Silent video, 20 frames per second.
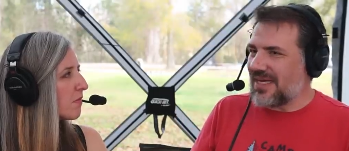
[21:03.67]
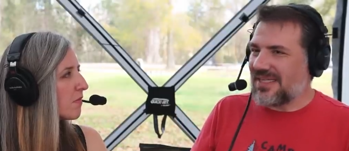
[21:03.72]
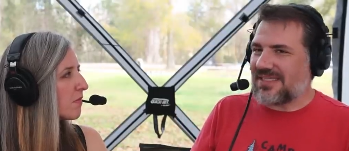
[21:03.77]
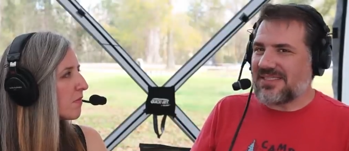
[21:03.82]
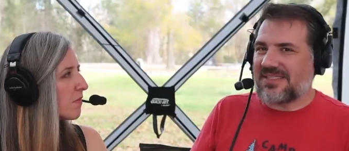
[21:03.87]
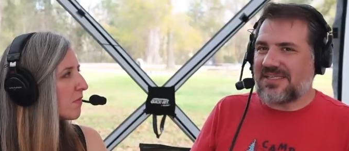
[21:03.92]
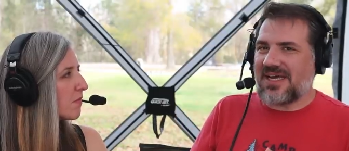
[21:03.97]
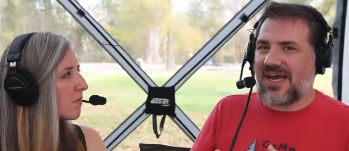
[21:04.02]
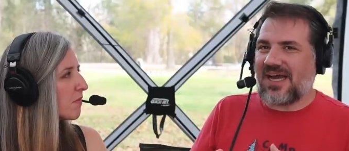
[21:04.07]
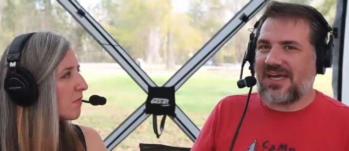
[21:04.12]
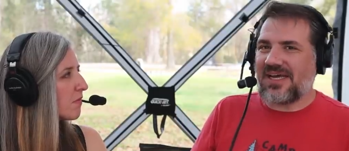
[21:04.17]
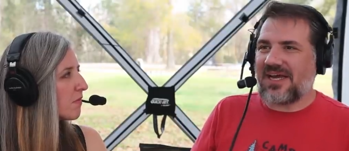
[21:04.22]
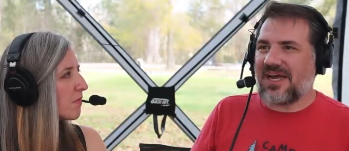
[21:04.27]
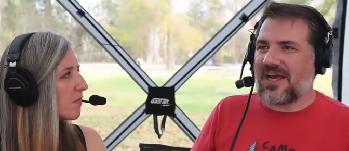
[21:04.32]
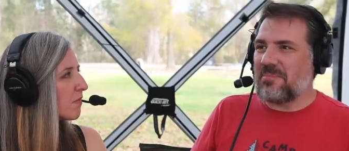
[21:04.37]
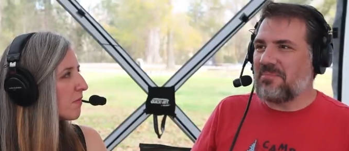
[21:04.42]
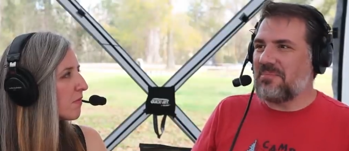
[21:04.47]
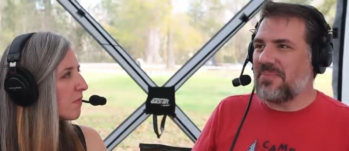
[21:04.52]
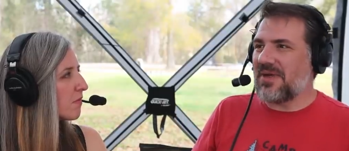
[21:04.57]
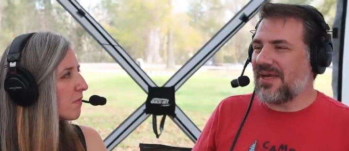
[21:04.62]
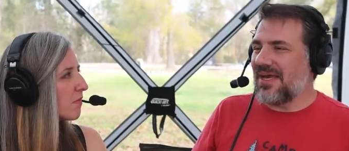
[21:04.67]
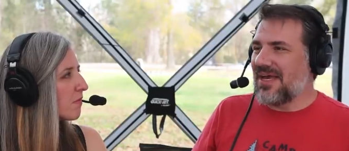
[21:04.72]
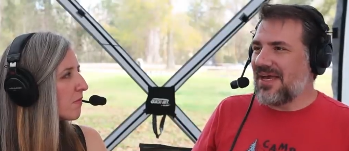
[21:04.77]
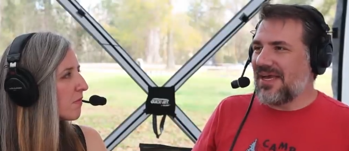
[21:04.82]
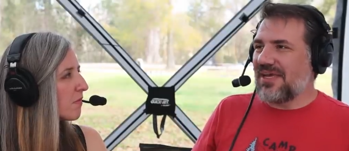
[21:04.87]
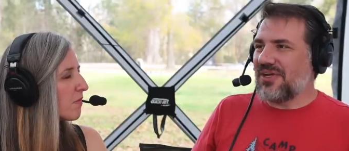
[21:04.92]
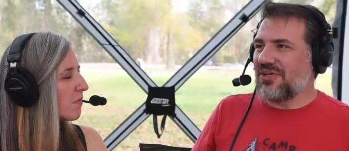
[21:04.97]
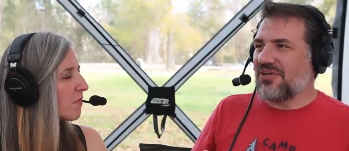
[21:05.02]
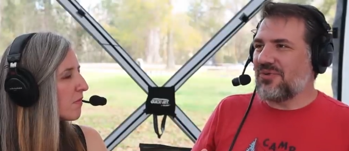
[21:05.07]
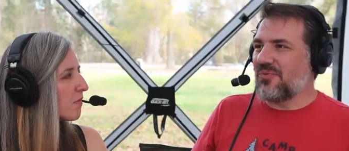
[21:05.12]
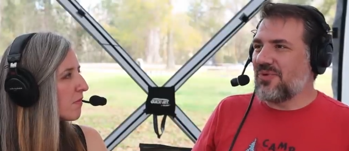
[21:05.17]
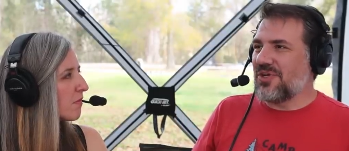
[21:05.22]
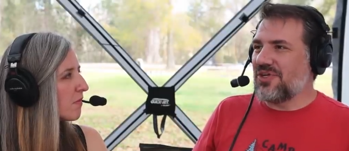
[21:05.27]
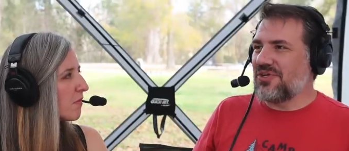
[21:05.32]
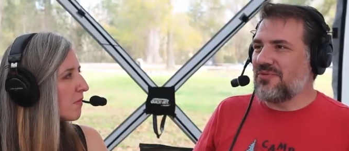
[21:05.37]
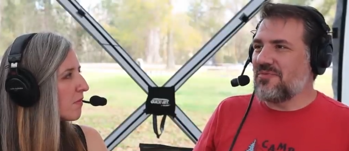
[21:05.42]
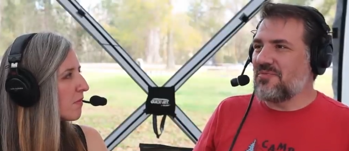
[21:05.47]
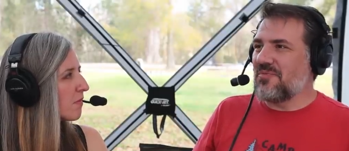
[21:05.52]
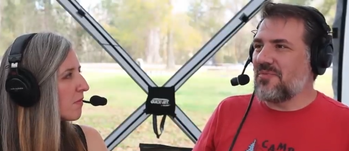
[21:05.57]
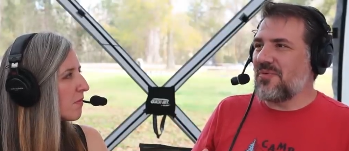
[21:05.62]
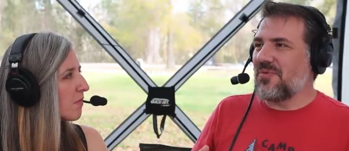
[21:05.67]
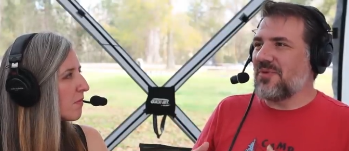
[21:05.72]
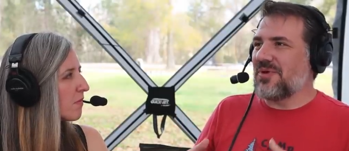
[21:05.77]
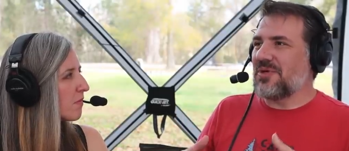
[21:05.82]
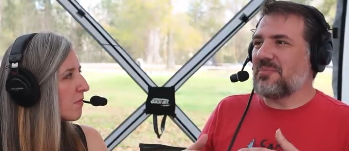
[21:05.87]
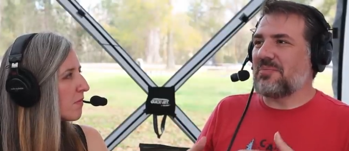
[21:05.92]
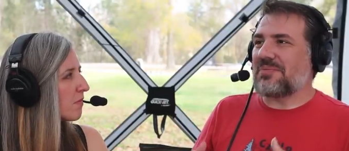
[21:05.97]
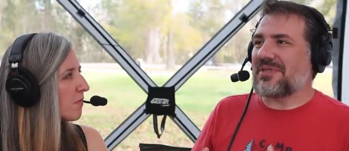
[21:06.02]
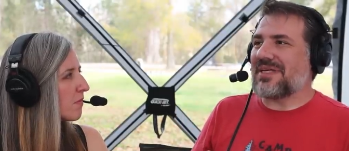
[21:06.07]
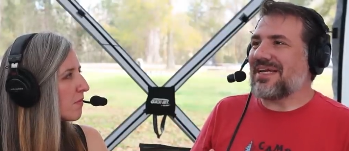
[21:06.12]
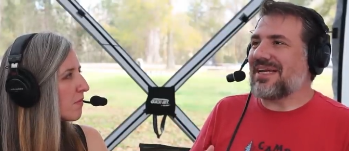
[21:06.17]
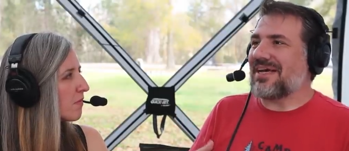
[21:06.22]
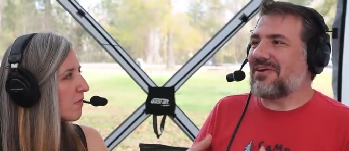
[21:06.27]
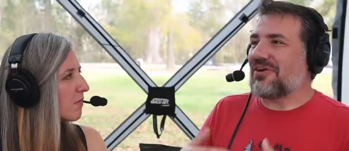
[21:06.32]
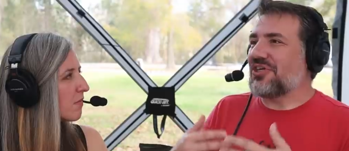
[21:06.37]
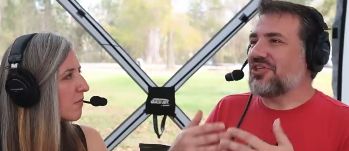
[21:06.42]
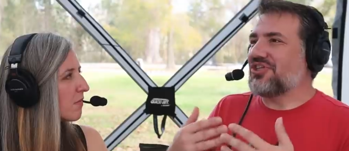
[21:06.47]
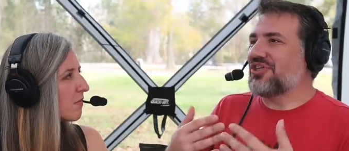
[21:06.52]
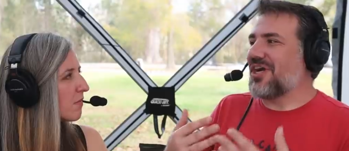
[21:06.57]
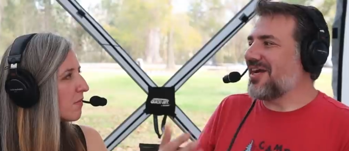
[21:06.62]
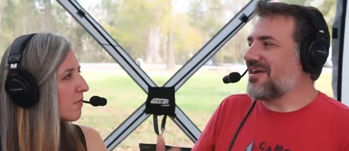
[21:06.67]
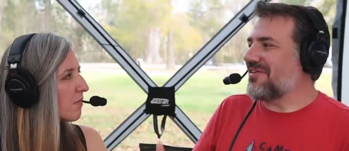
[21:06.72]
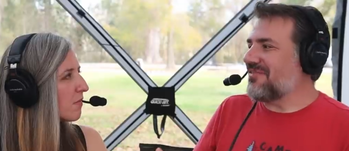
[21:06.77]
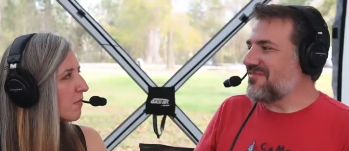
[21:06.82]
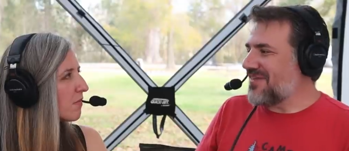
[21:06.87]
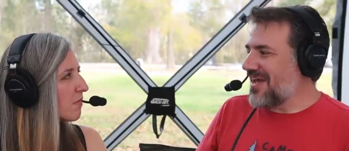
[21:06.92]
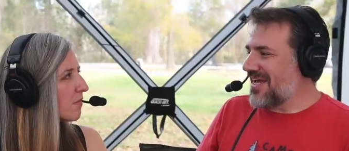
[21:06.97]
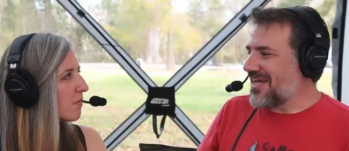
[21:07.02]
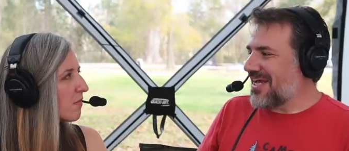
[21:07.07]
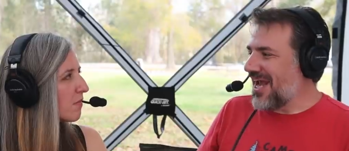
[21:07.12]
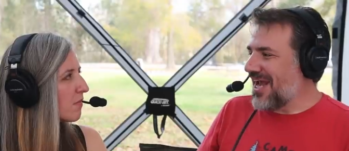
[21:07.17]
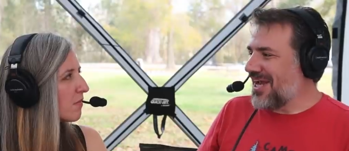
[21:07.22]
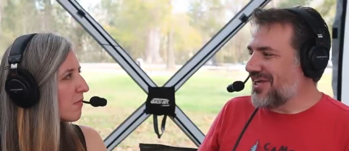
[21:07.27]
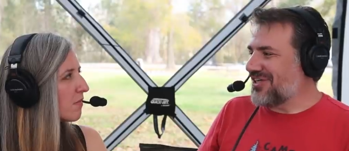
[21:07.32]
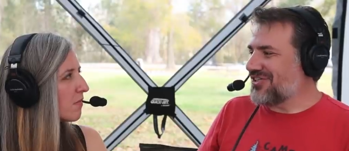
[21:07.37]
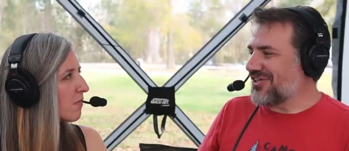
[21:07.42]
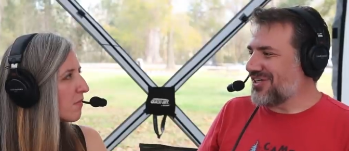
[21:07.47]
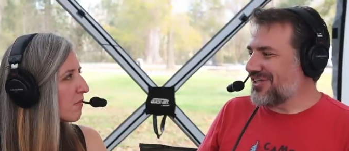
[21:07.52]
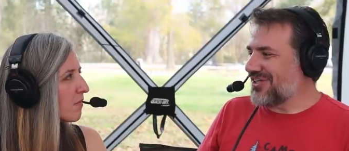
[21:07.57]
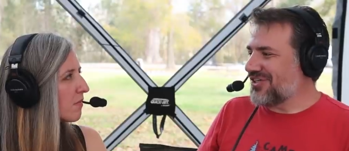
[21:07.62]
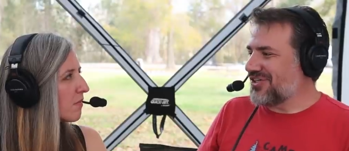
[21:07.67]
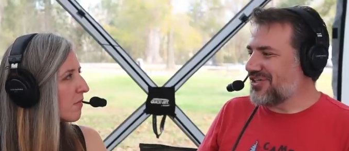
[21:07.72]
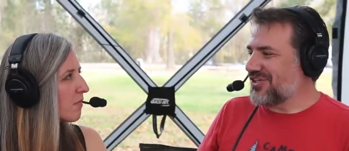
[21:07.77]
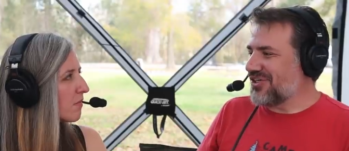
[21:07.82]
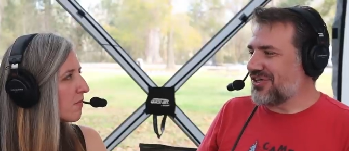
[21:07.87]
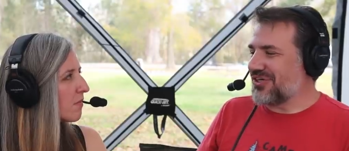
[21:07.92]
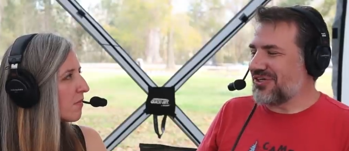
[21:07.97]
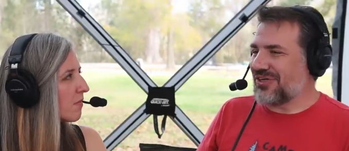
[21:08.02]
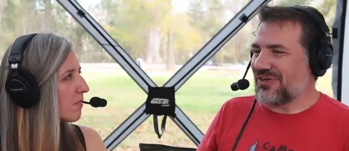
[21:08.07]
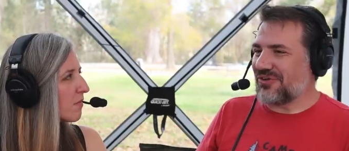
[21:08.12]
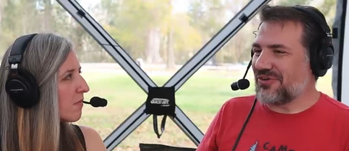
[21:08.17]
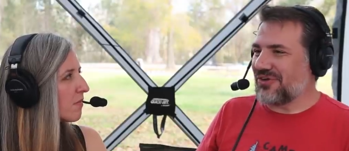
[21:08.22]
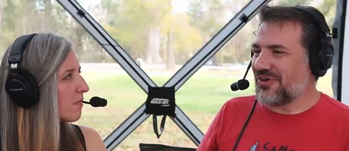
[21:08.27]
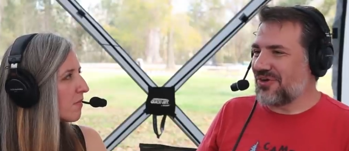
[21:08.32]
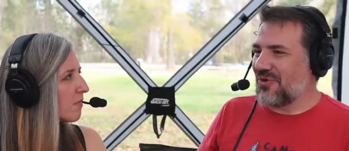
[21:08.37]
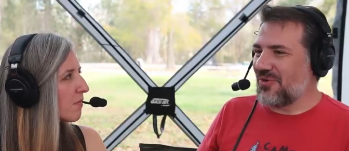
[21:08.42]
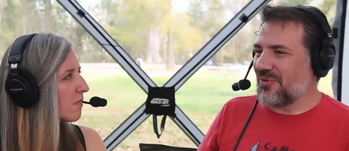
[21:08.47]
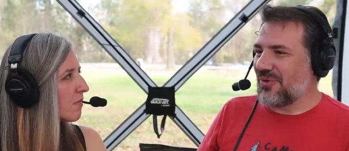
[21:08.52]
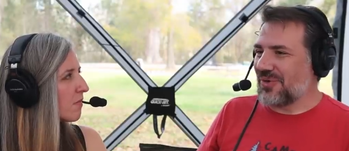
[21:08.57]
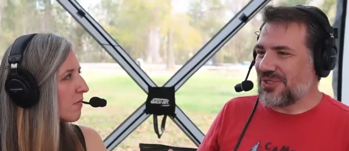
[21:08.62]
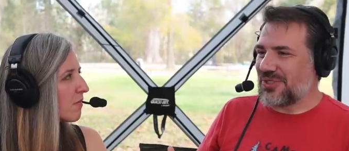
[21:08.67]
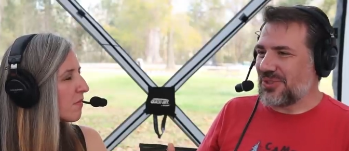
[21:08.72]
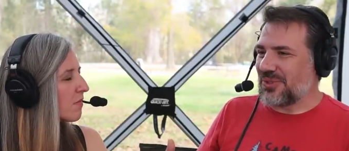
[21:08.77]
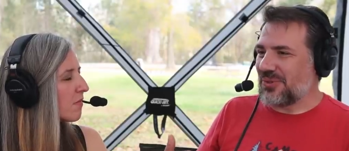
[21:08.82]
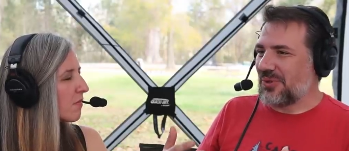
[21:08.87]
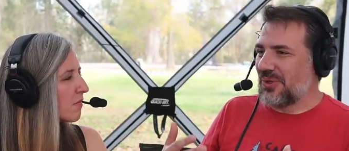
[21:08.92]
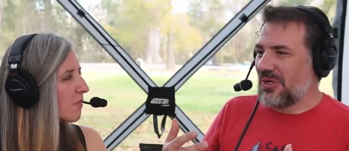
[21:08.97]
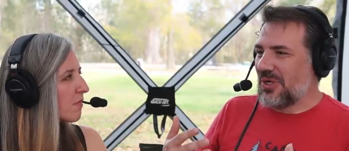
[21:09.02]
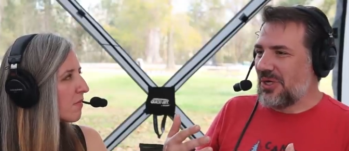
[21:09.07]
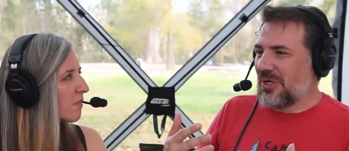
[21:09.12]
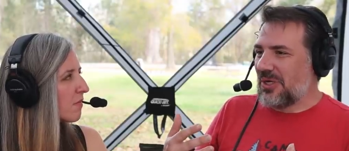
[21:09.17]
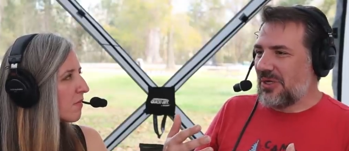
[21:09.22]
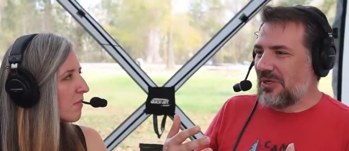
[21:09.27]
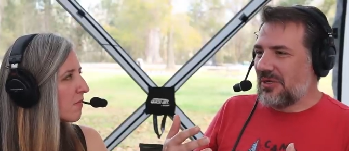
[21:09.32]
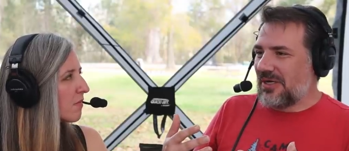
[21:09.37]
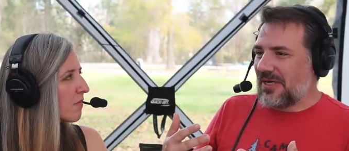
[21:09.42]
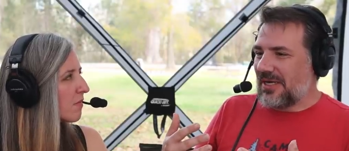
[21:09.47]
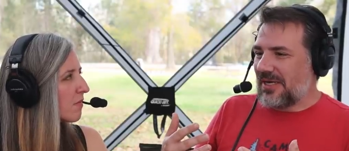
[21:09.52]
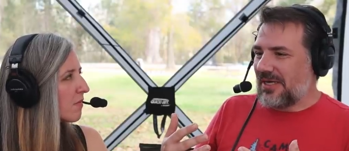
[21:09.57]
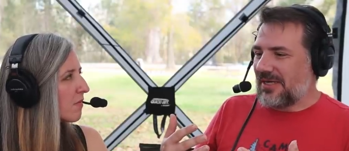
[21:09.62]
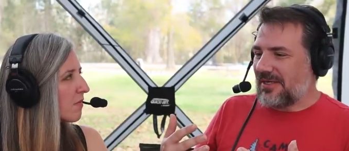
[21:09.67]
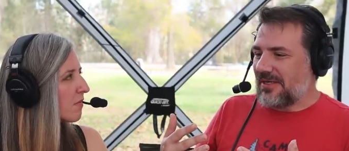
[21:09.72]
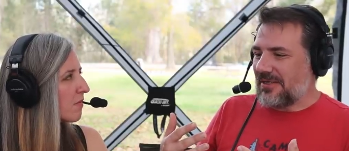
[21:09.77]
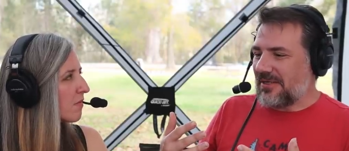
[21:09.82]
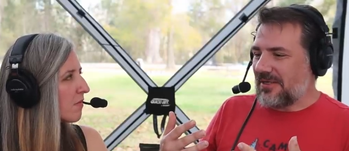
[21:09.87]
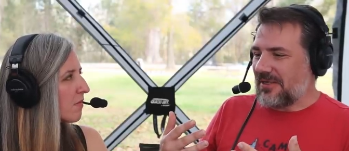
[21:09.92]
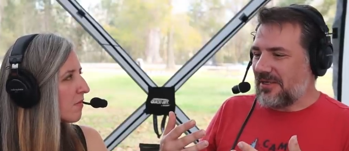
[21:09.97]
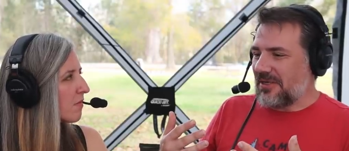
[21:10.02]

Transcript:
Speaker 1: It's not a bit when you when you plan out a giant vacation to, you know, you're going to uh,